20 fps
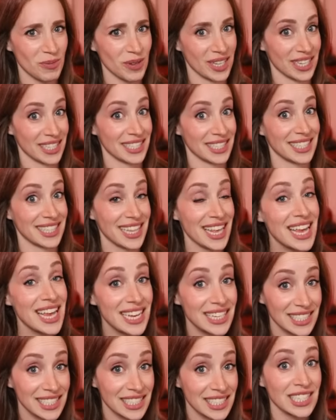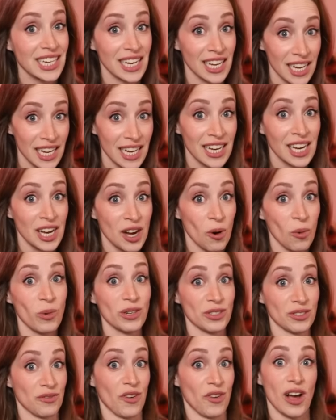because this
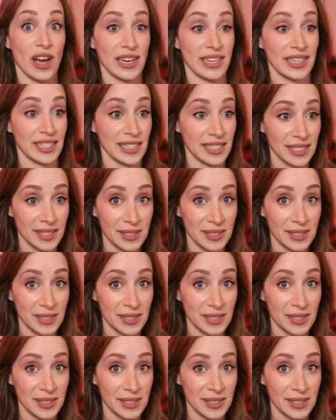was fun.